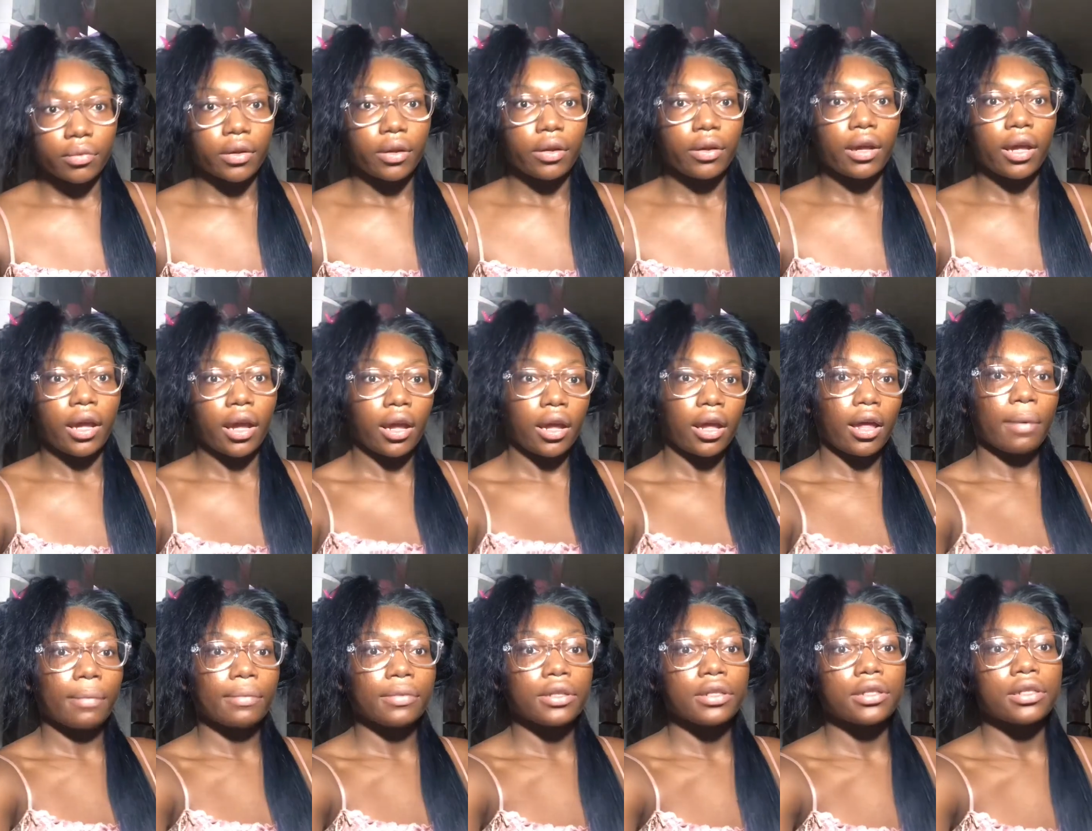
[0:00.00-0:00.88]
Okay,
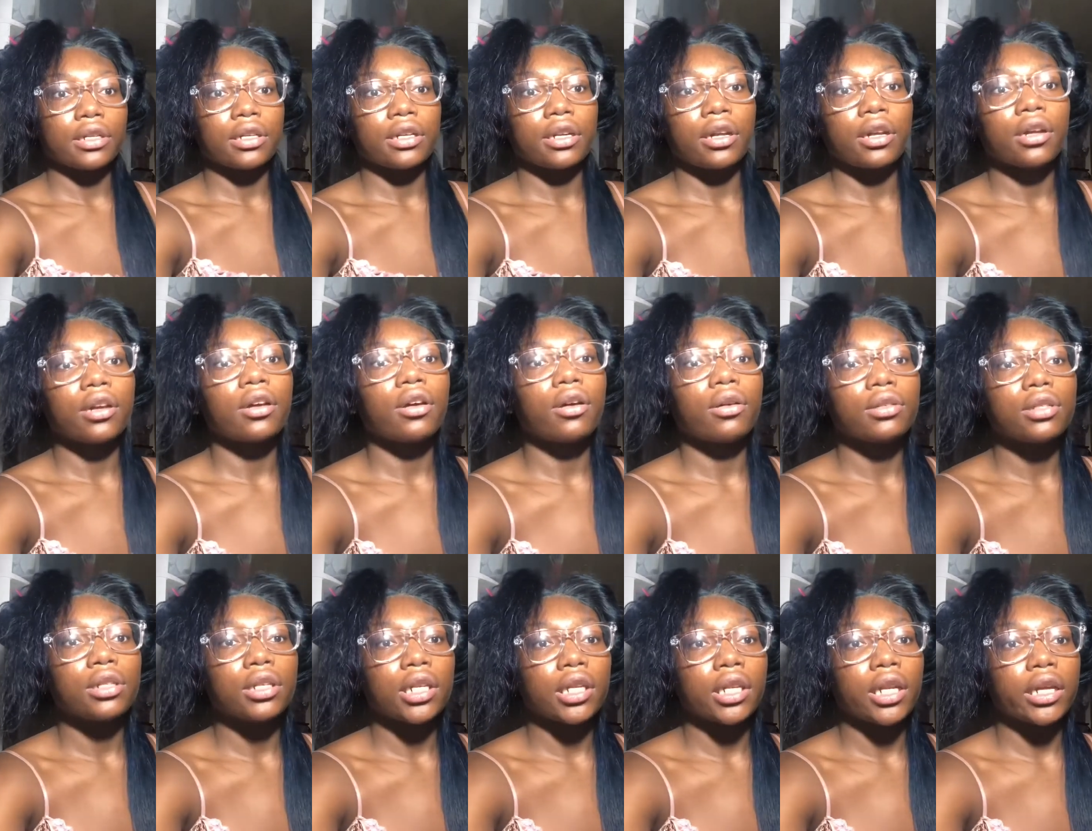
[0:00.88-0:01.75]
I'm just gonna go
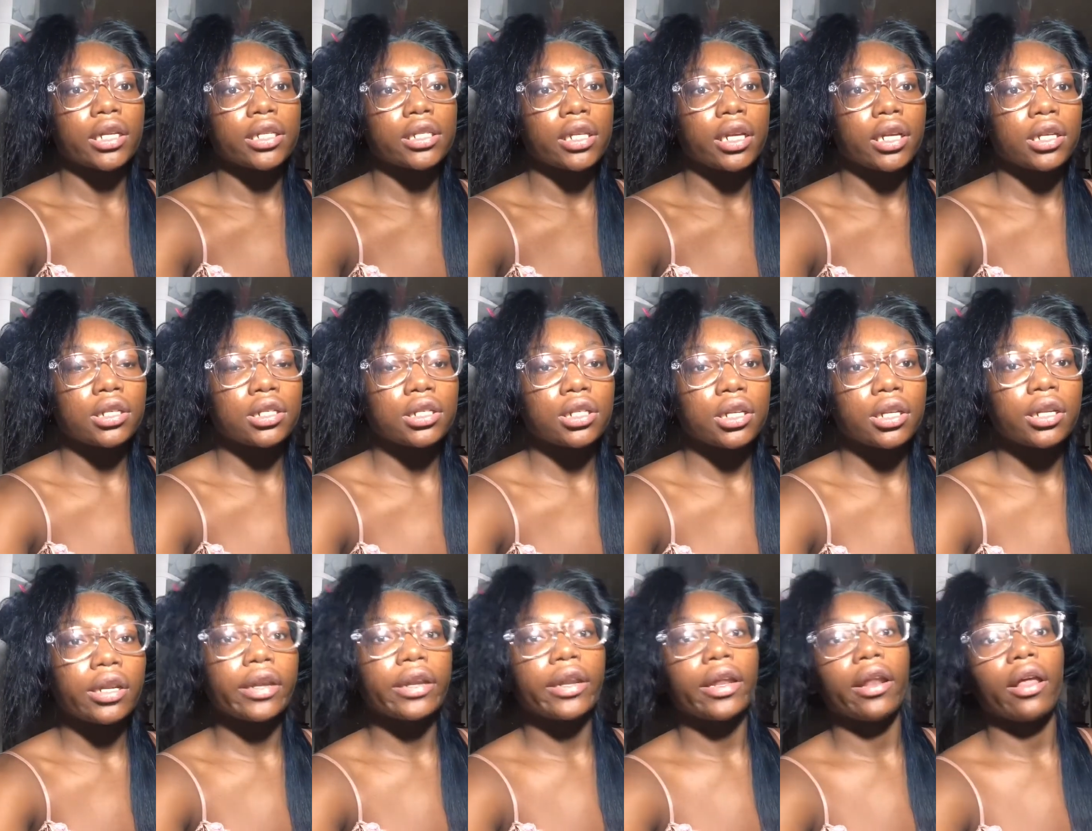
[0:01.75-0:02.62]
to the next
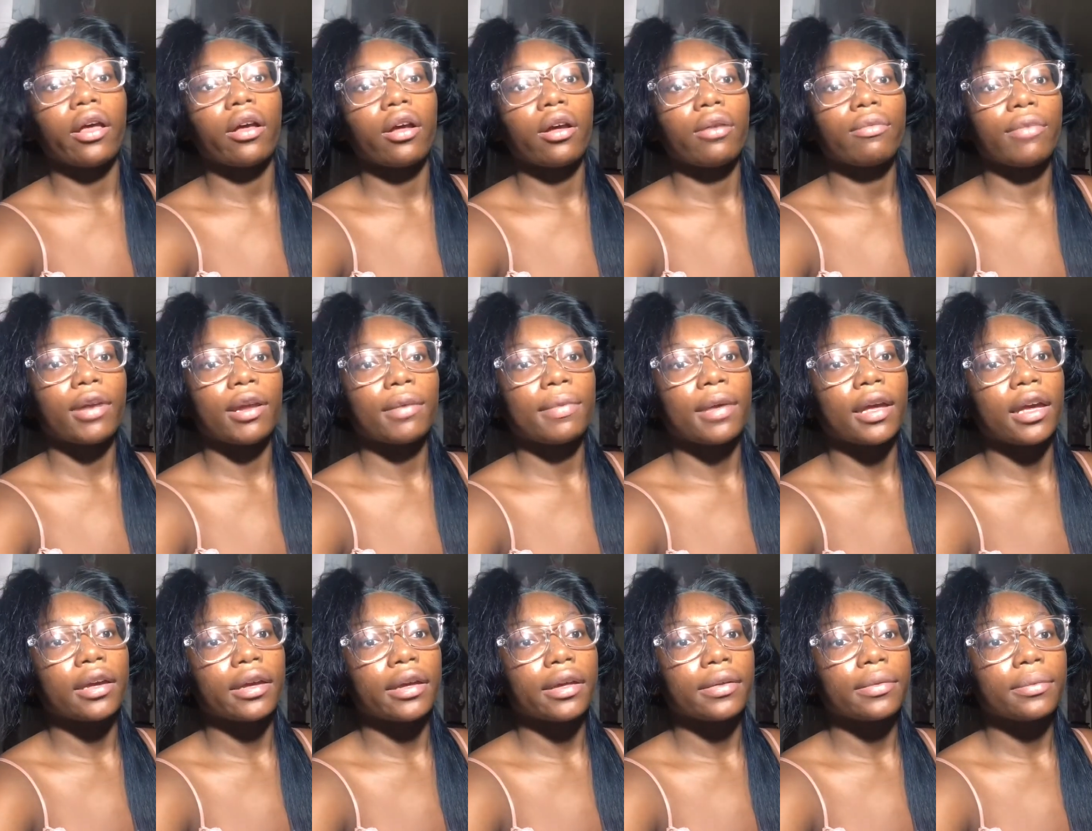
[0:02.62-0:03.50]
section and then I'll come right
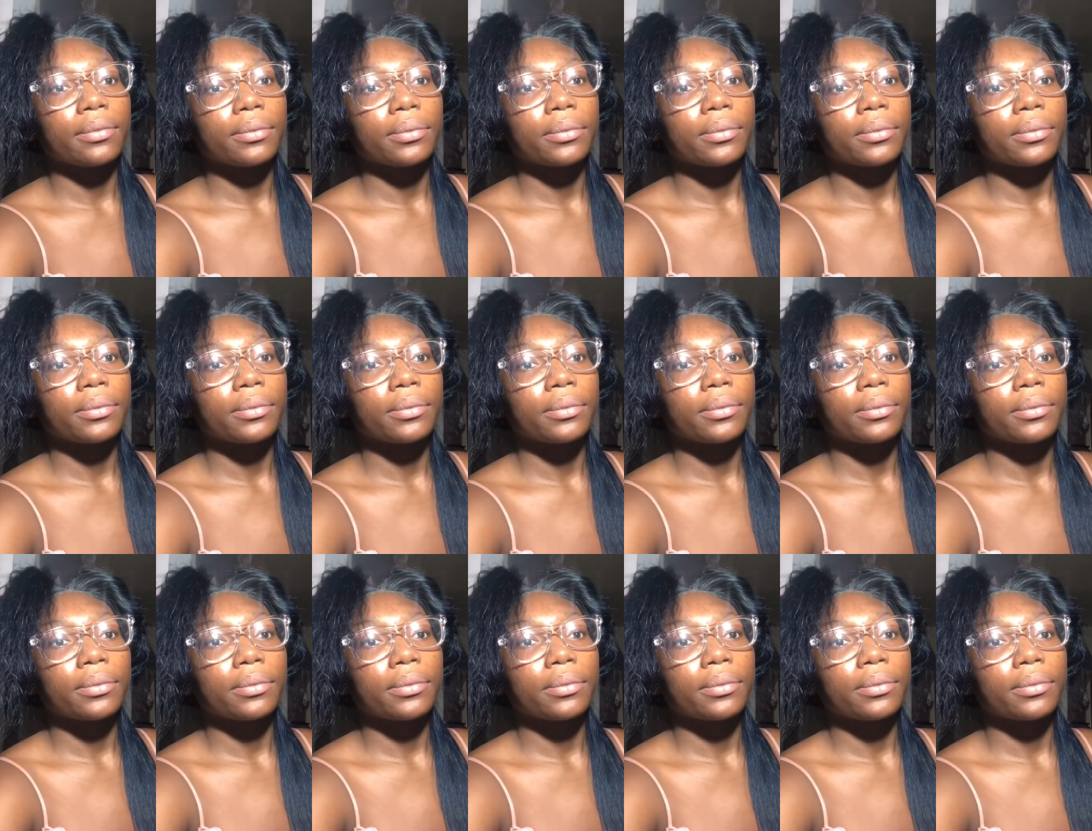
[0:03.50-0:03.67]
back.